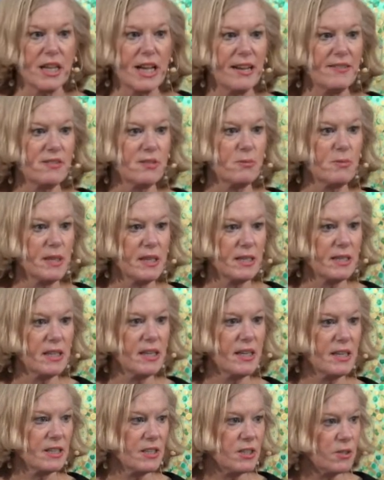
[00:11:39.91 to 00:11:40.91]
Lives are being
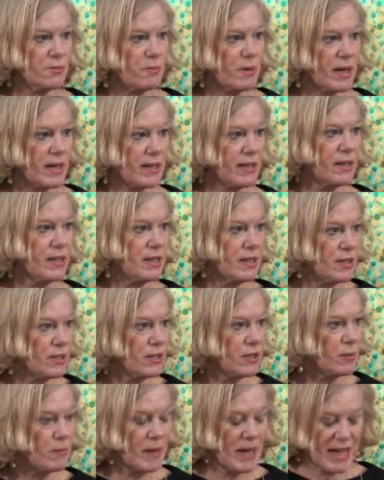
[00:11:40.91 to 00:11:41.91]
touched by
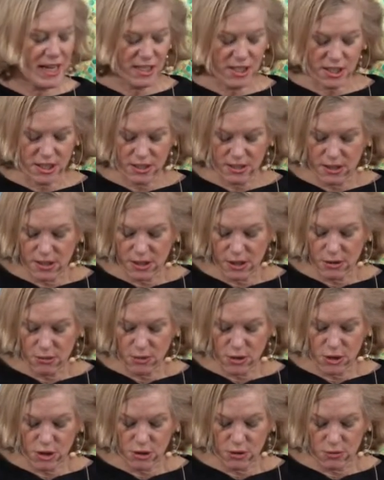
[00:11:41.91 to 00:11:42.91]
the passion that you
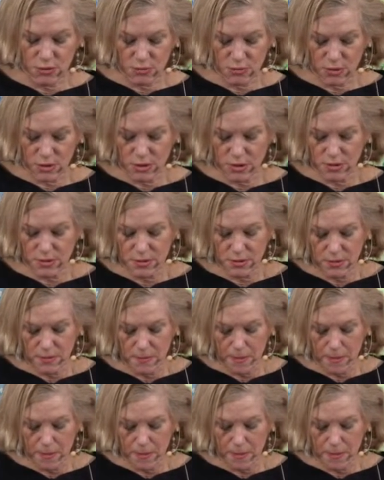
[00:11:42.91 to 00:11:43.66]
choose.